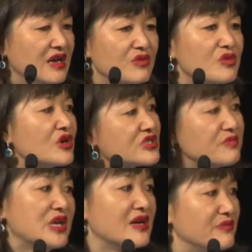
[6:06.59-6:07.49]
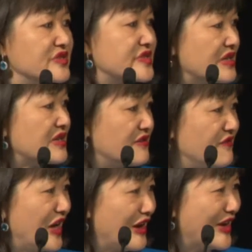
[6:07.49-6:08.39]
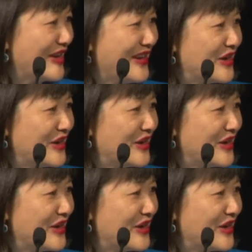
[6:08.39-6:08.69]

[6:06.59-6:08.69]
We want to become the Silicon Valley.